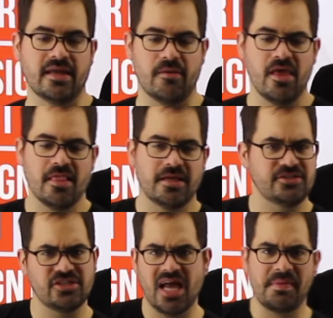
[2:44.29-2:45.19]
Now, let's
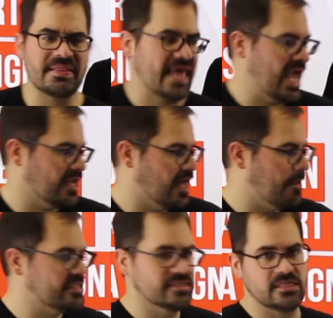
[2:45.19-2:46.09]
just talk about the
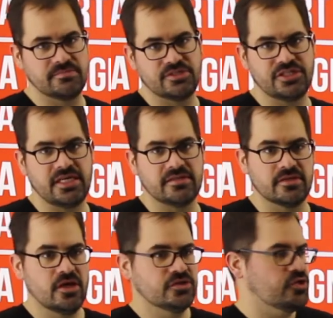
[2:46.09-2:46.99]
economics of these machines.
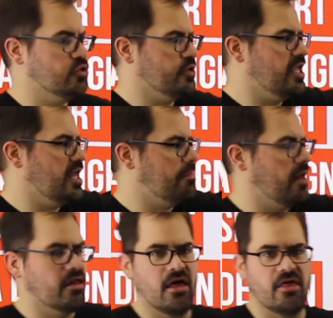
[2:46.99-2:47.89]
So you're looking at
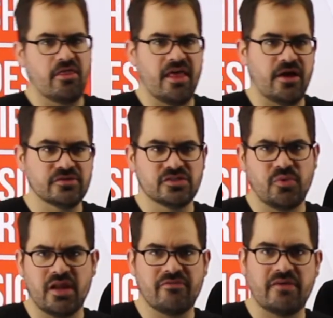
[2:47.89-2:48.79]
about
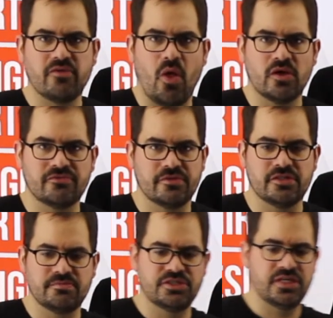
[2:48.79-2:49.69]
$1,025 for
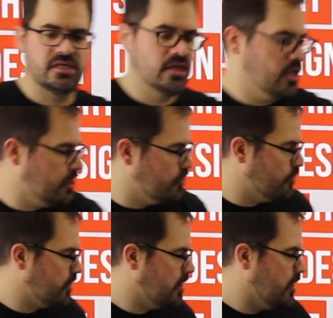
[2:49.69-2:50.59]
this machine. You're
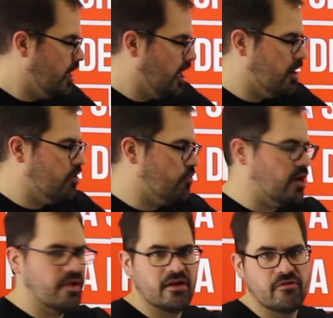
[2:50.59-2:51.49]
looking
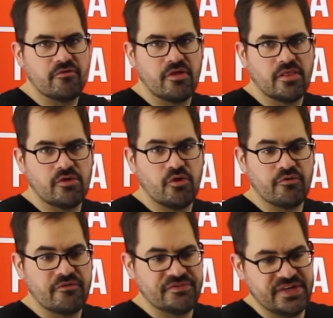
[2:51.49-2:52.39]
right around a little
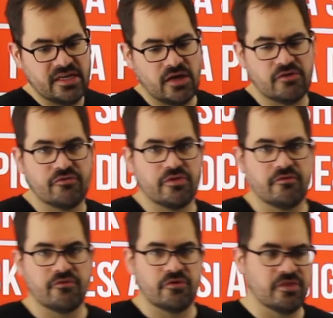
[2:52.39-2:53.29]
over $1,500
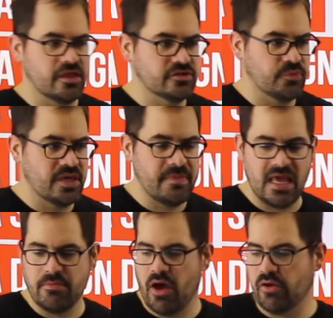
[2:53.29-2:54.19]
for the
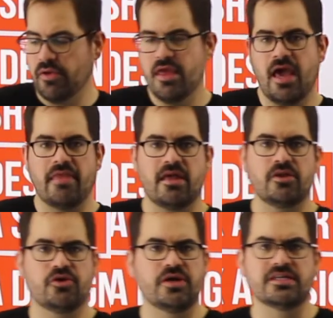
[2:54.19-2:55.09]
Swingman model, and then
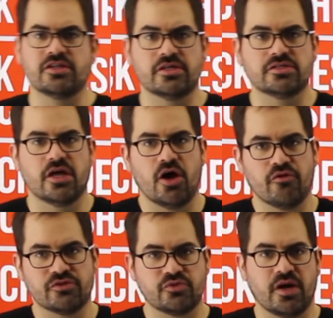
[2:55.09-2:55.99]
you're into the
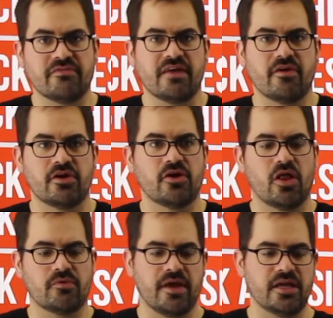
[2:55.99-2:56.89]
over
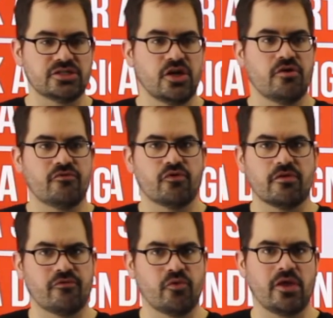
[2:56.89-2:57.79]
$2,500 range for
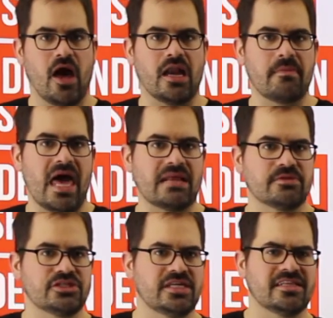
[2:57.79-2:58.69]
the fully automatic
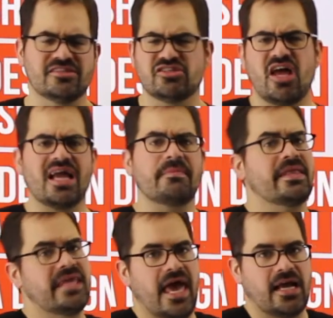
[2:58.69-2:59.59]
machine. Let's just talk
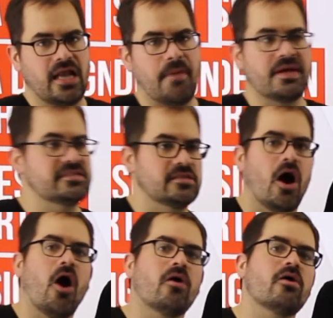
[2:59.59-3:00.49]
about the economics and the
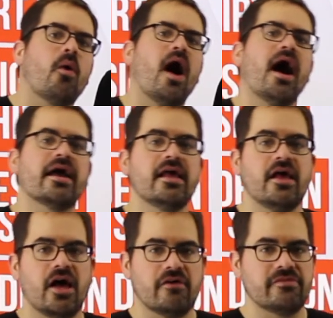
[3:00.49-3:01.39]
ROI
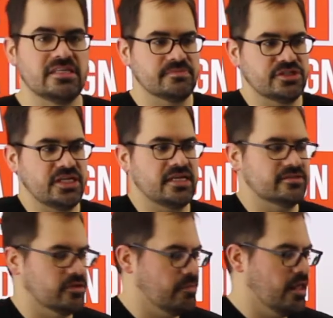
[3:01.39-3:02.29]
of
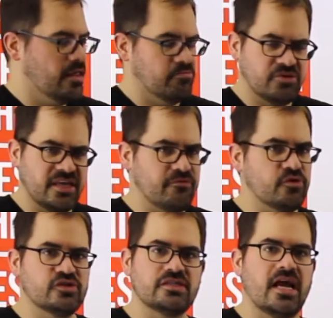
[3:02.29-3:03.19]
machines. So I'm going to give
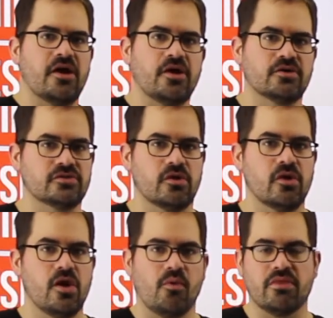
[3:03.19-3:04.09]
you a scenario. So
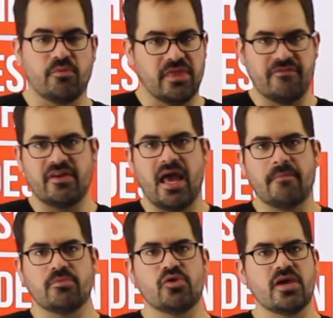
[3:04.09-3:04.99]
with
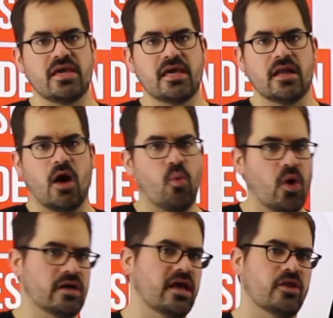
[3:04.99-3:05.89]
F&M, you can get a
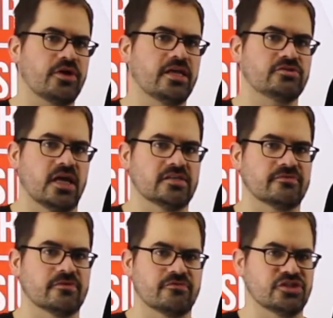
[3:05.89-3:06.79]
one-color heat
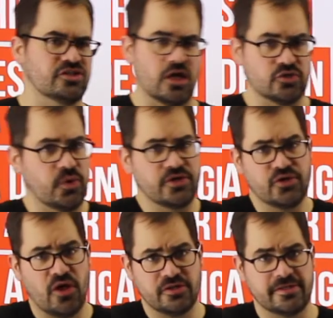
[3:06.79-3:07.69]
transfer for just a
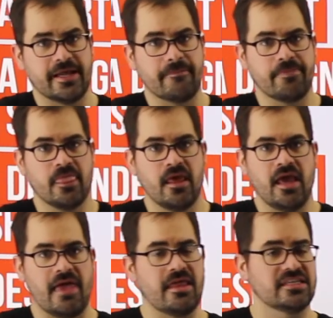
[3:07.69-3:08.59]
$22 setup,
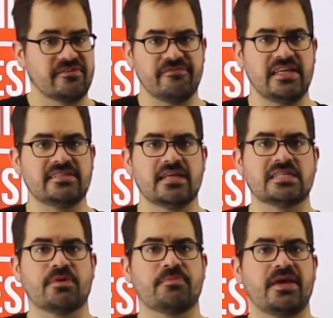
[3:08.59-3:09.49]
and then it's 15
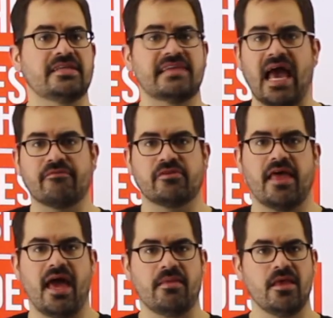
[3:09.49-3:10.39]
cents per piece after
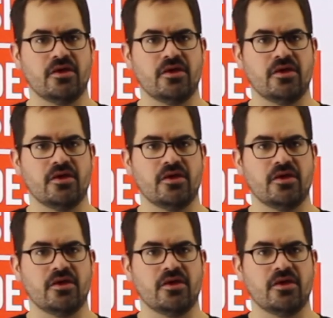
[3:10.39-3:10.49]
that.